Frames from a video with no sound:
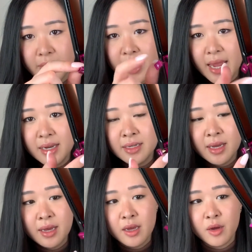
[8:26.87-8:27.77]
And
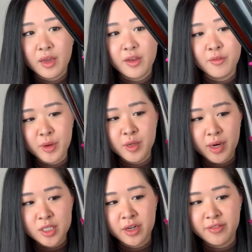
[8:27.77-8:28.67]
when you are
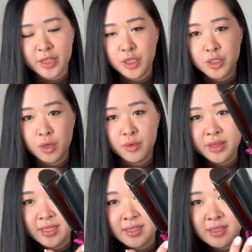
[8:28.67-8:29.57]
traveling, you don't want
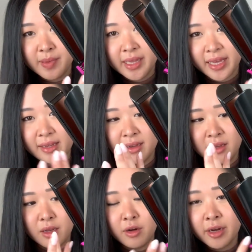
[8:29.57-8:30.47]
this to be like
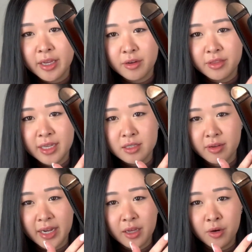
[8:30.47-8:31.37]
knocking on things or
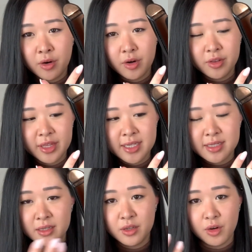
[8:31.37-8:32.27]
getting caught on things
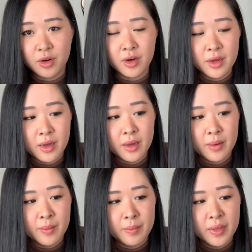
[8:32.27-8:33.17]
in your
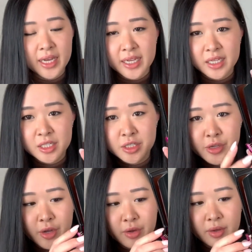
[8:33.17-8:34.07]
luggage.
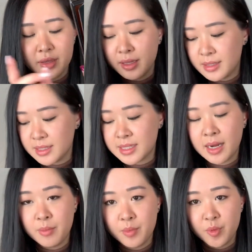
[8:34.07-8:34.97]
So it does
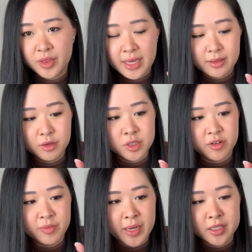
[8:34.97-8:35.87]
come with that little
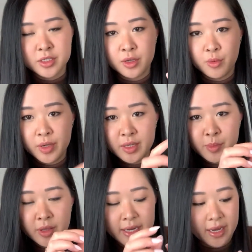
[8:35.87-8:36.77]
travel pouch. So when you
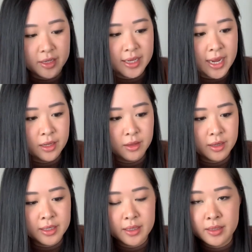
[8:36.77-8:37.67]
pull it out, you can
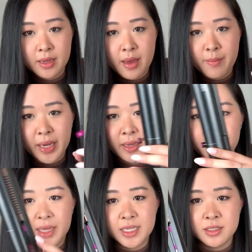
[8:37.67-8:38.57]
lock it back in
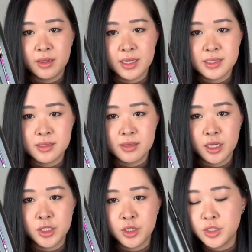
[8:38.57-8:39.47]
place, so as I
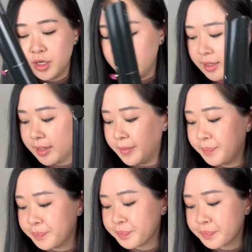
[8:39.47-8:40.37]
showed you earlier.
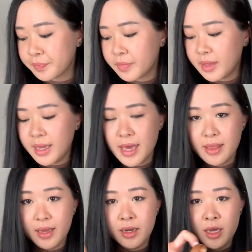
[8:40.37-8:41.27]
And
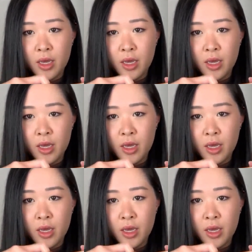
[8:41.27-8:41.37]
then